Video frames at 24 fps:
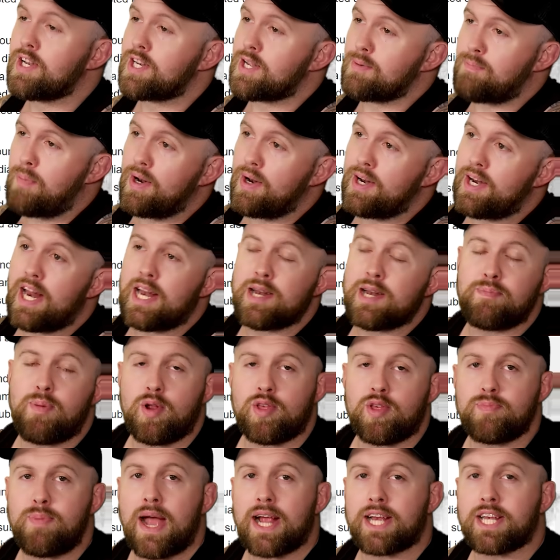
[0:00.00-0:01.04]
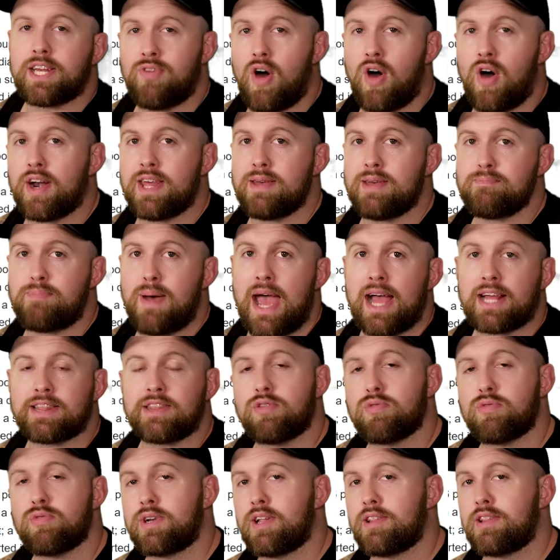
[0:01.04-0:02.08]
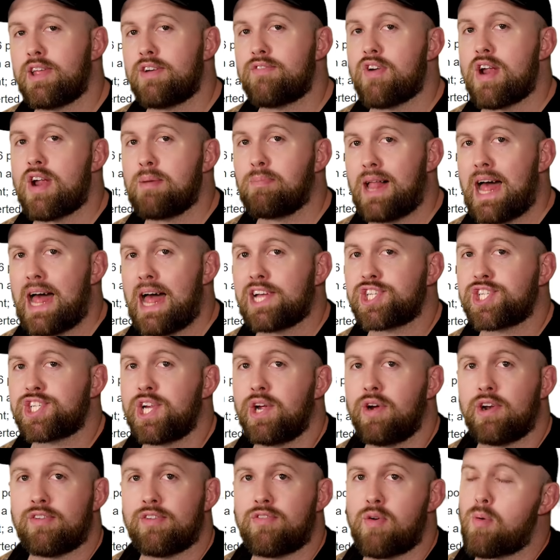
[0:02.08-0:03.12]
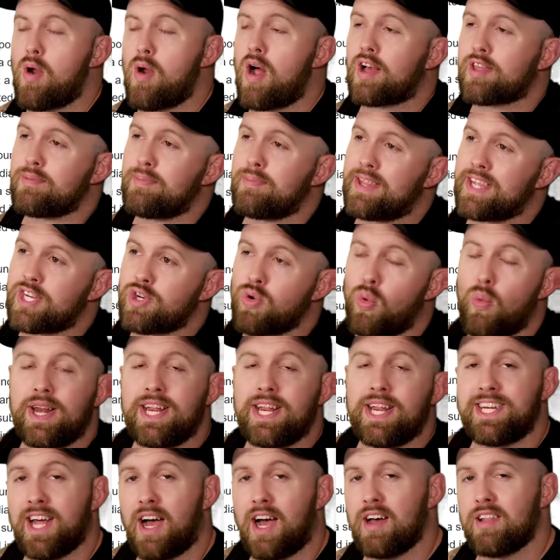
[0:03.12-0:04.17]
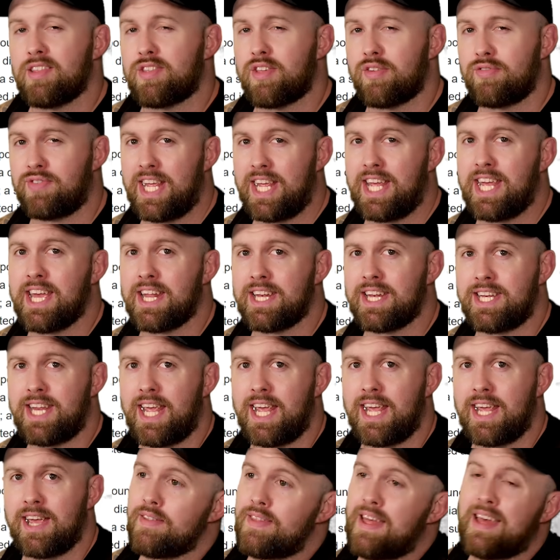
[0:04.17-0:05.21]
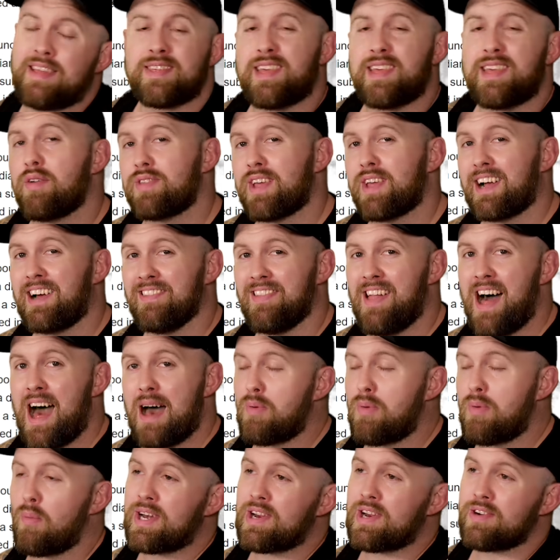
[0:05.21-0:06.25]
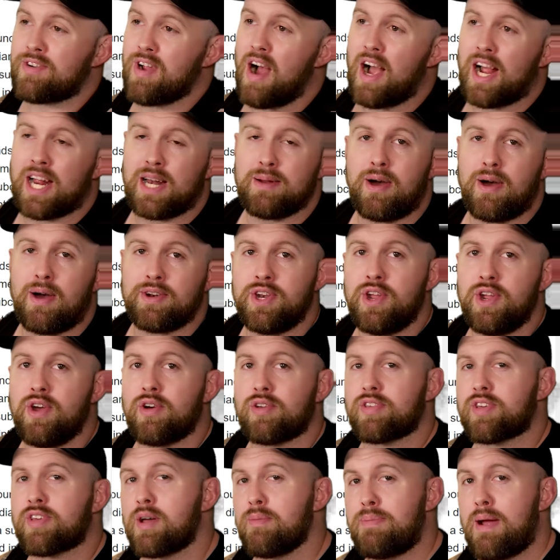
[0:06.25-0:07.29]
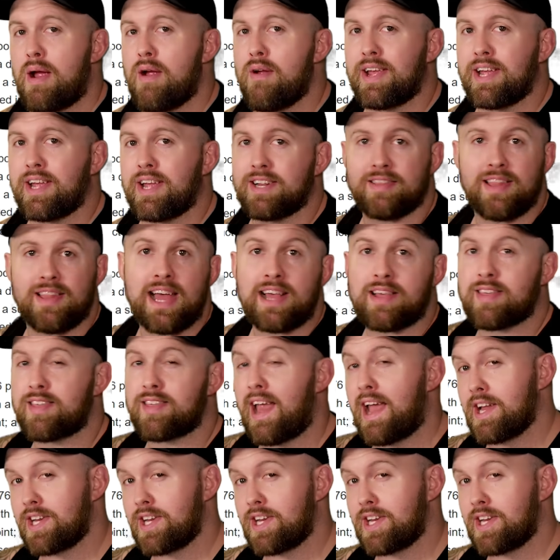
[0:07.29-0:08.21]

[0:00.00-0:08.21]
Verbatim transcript: To put it into perspective, on impact, this would deliver a blast yield of approximately 20 tons of TNT. That sounds like a lot, but when you're talking about nukes, comparing it to like, say,